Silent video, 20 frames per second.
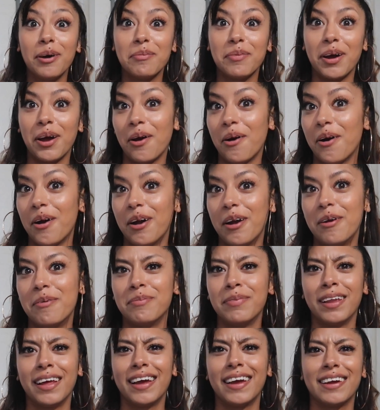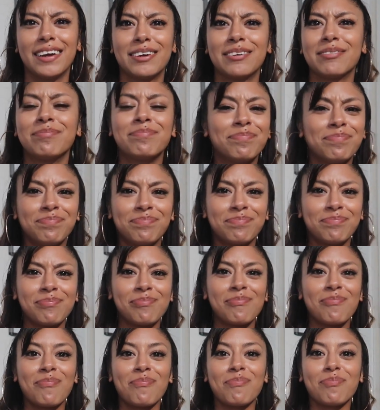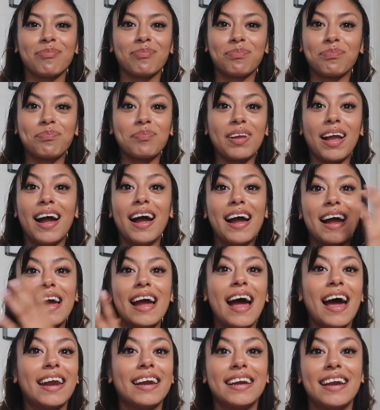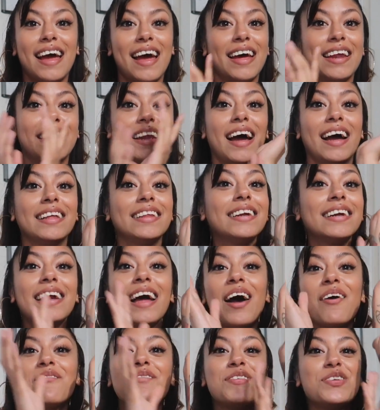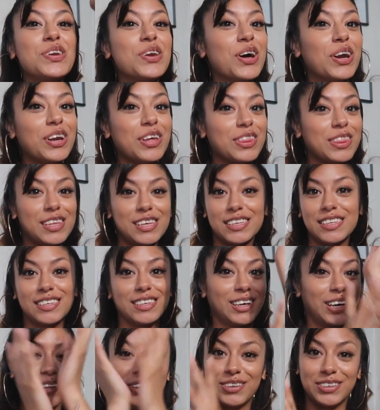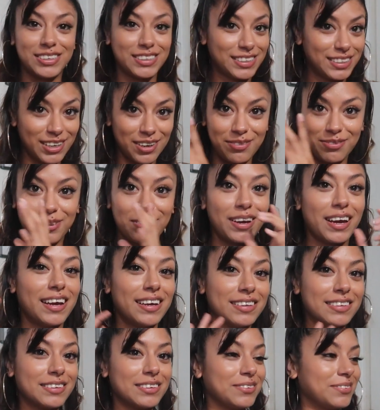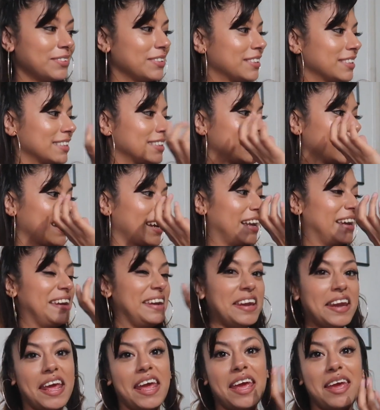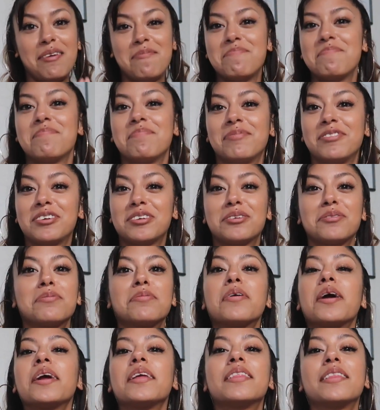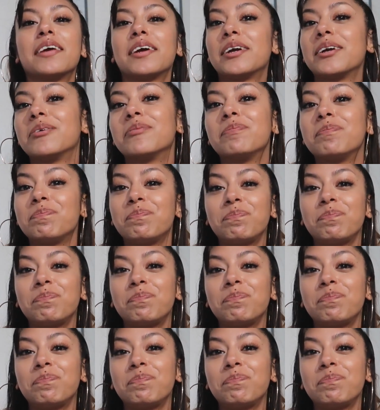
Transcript: on my arm. Like I didn't have none of this other stuff, okay? So it was just like a name just right there.